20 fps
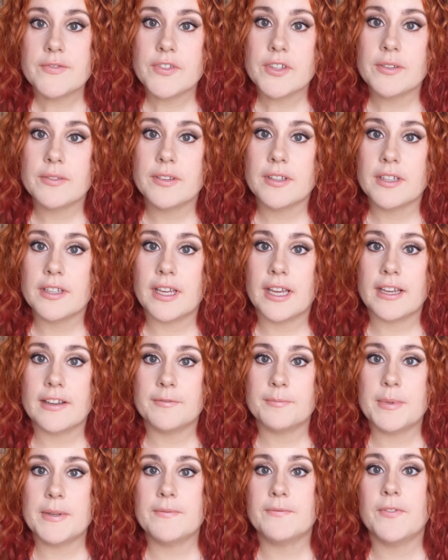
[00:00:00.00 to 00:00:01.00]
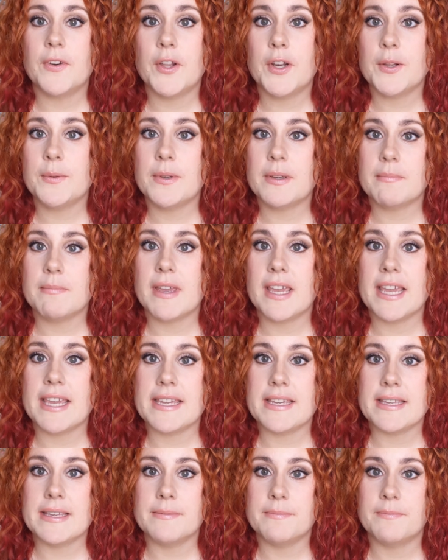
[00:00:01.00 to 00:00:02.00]
of you that have been following
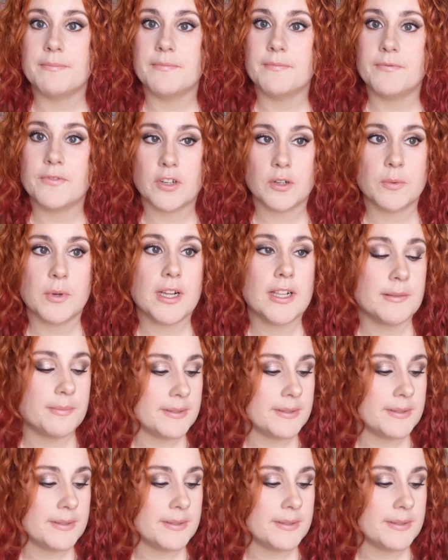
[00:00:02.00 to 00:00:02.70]
me for a while,